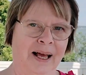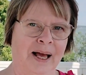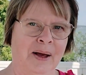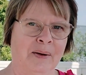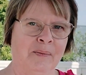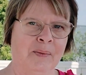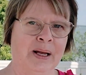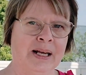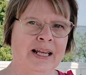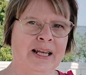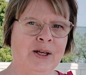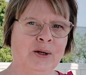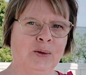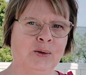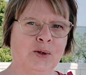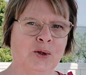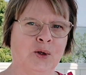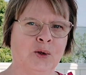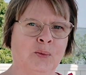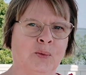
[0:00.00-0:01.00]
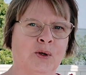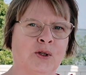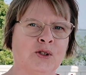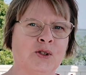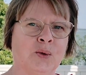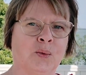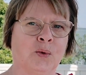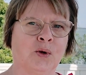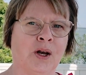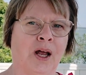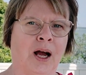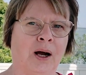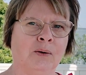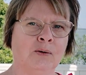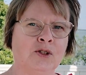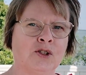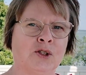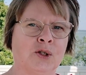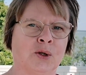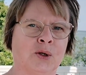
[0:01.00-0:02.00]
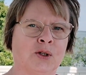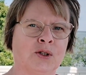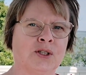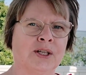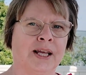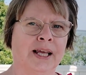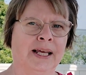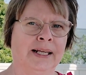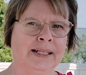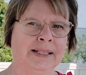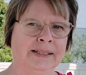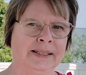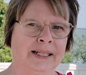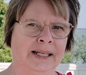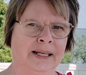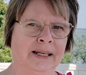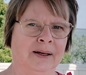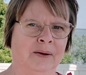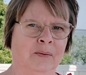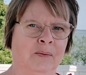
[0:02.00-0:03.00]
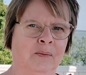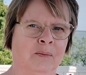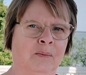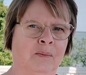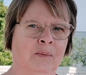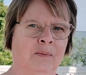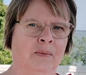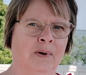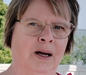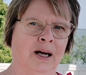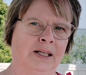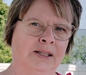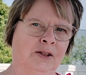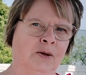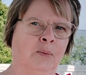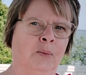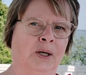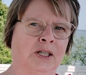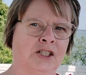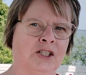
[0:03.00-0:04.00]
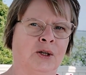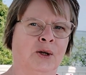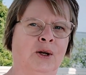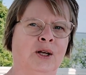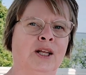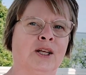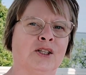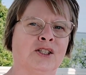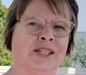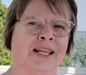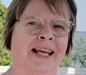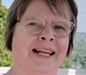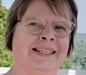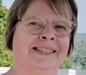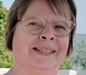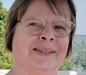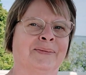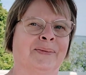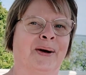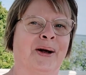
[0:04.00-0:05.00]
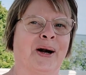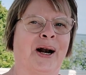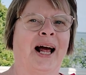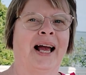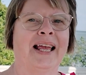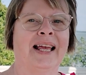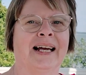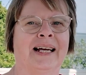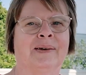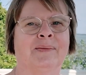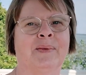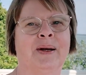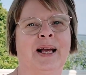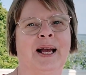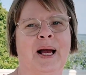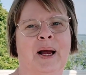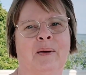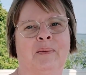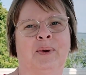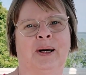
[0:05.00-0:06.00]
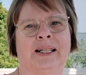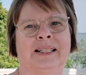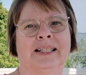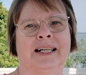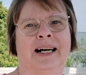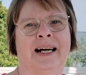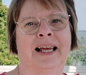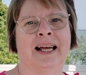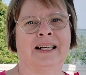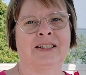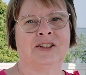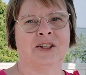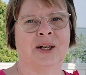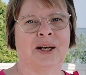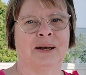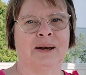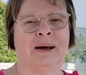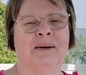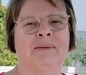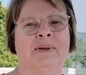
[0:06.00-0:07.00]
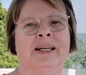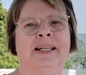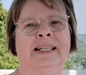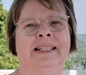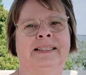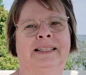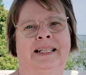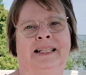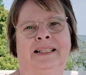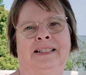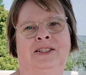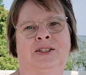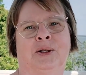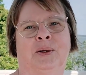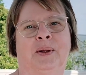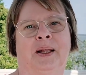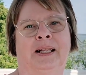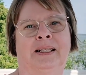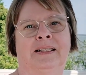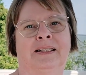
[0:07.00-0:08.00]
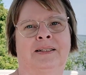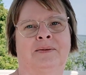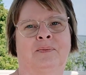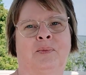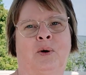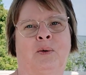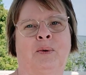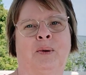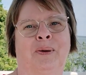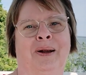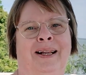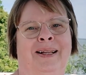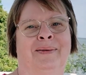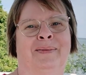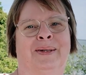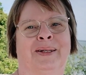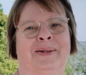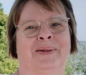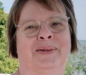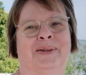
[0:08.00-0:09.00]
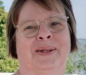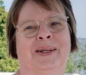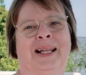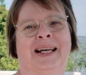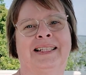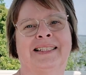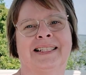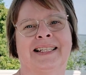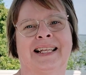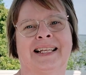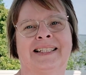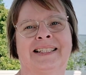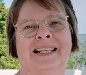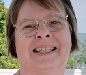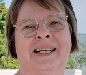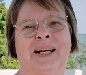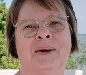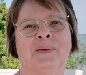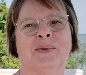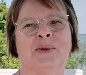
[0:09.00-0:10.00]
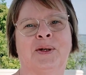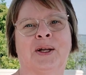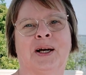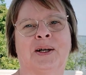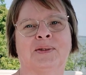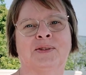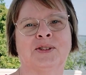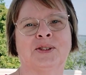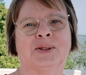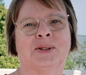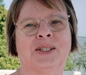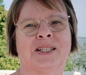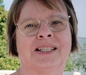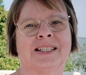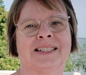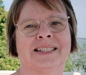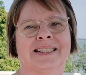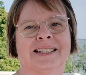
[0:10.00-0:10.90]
Many YouTubers would outsource editing at a much earlier stage than where I am, but I actually love editing, so that's probably one of the last things that I would outsource.